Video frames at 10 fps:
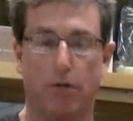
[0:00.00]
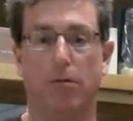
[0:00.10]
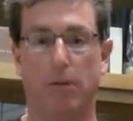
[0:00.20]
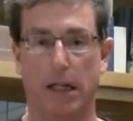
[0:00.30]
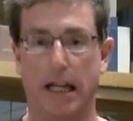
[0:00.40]
to
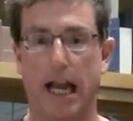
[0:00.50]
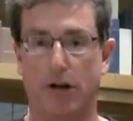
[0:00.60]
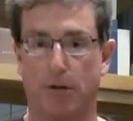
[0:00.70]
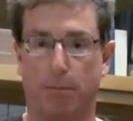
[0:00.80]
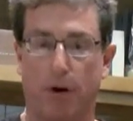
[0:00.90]

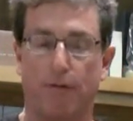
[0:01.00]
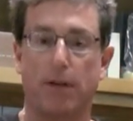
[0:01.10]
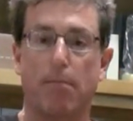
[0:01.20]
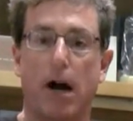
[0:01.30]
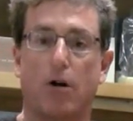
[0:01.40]
engage in
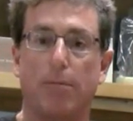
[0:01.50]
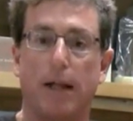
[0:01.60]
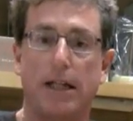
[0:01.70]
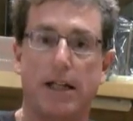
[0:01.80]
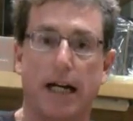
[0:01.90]
perfect
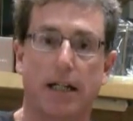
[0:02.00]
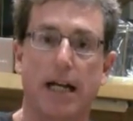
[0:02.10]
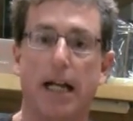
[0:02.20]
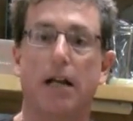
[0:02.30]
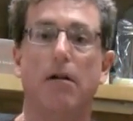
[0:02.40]
microblade
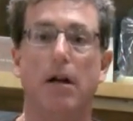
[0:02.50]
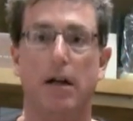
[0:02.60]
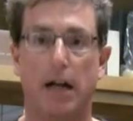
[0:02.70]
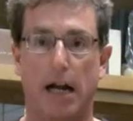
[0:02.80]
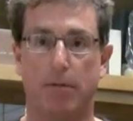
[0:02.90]
technique
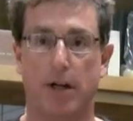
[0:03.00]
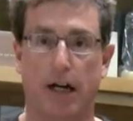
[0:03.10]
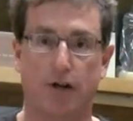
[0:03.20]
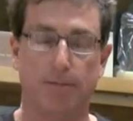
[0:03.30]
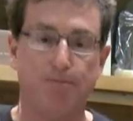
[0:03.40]
and
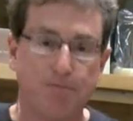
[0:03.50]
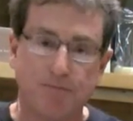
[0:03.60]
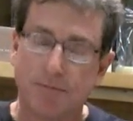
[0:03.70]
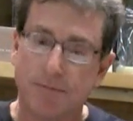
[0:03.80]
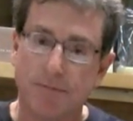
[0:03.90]
reduction,
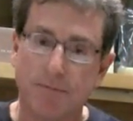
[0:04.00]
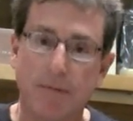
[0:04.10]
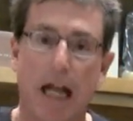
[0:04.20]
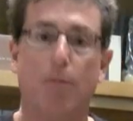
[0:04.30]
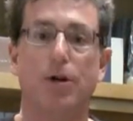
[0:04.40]

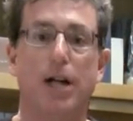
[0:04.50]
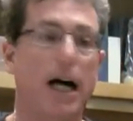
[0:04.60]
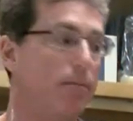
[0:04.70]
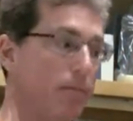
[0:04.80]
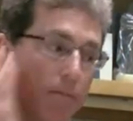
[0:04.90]
and we're
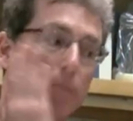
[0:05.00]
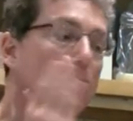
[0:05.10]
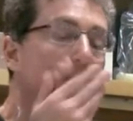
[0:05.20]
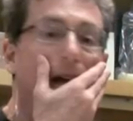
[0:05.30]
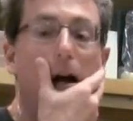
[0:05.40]
done.
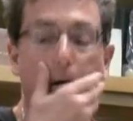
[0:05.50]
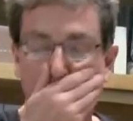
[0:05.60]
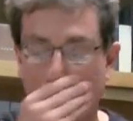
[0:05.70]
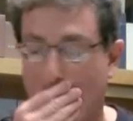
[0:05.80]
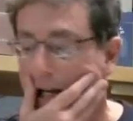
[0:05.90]

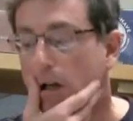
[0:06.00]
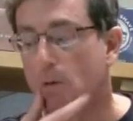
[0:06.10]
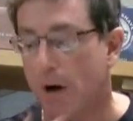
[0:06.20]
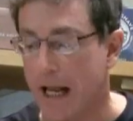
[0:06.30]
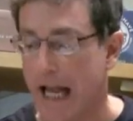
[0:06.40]
Now I can
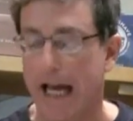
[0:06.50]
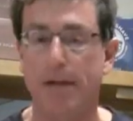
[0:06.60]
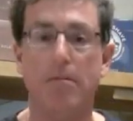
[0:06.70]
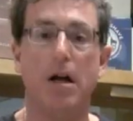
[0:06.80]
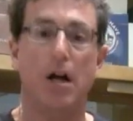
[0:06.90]
go on
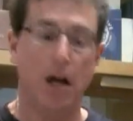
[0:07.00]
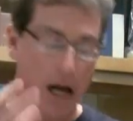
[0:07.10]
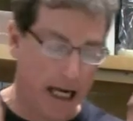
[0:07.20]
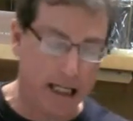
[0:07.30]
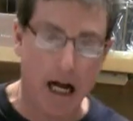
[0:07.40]
ahead,
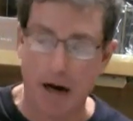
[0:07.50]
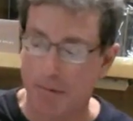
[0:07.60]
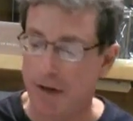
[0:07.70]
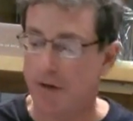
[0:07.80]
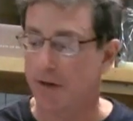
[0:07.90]
I can hot
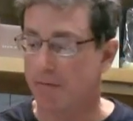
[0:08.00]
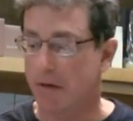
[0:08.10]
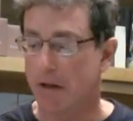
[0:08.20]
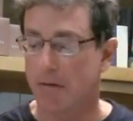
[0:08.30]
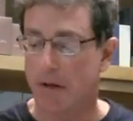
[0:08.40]
rinse,
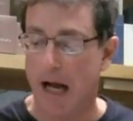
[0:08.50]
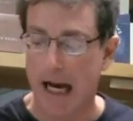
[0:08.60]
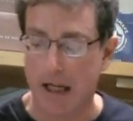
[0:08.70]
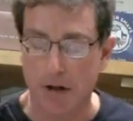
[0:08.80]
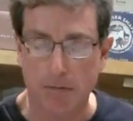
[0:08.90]

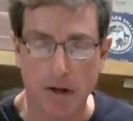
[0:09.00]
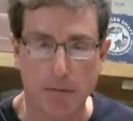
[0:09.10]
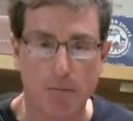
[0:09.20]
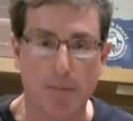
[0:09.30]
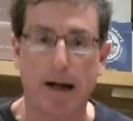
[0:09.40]
I can
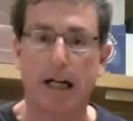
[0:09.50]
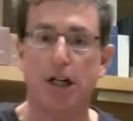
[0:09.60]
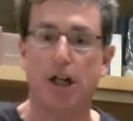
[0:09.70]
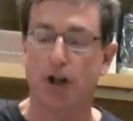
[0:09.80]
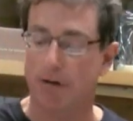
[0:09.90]
put my
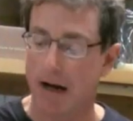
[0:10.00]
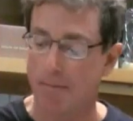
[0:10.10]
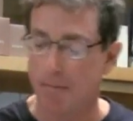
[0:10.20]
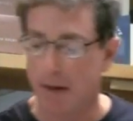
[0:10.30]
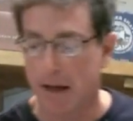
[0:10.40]
conditioner
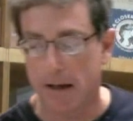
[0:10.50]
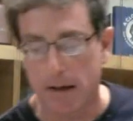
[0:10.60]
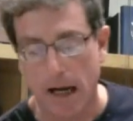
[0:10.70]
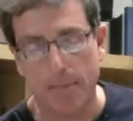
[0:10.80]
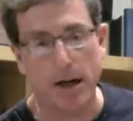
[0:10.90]
up
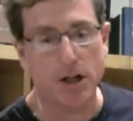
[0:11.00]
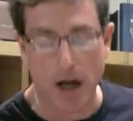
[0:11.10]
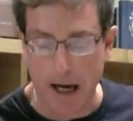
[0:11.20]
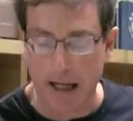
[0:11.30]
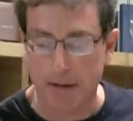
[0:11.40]
and my
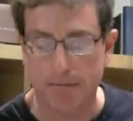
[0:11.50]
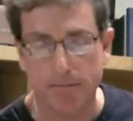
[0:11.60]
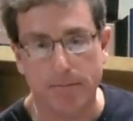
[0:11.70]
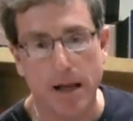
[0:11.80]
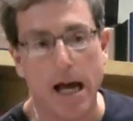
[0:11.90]
tonic,
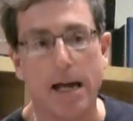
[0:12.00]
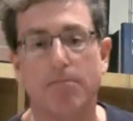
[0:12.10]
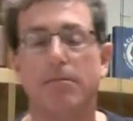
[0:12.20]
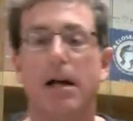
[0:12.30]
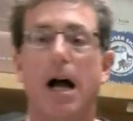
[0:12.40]

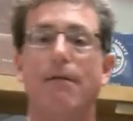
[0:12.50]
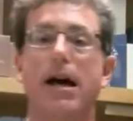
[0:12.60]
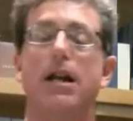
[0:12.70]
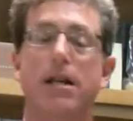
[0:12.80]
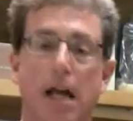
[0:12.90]
and I've
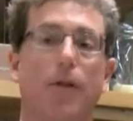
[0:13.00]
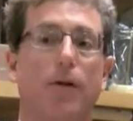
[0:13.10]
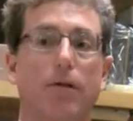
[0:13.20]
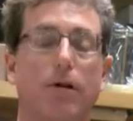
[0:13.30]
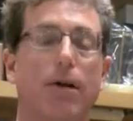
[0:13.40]
had
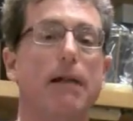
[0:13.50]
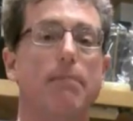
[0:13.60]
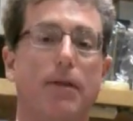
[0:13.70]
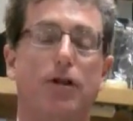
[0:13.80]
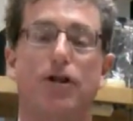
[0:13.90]
another great
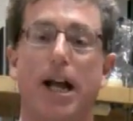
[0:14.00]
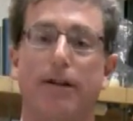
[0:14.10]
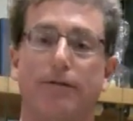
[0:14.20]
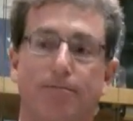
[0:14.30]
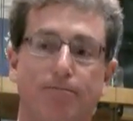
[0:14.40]
method
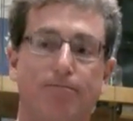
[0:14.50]
shave.